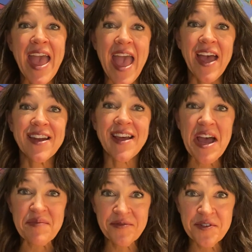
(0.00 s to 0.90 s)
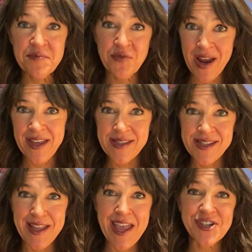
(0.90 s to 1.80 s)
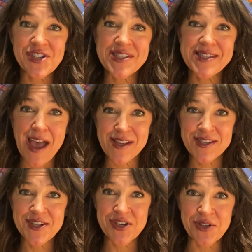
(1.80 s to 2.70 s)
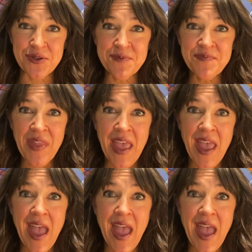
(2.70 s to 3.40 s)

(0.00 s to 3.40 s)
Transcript: and I'm from Reconciliation Saskatoon,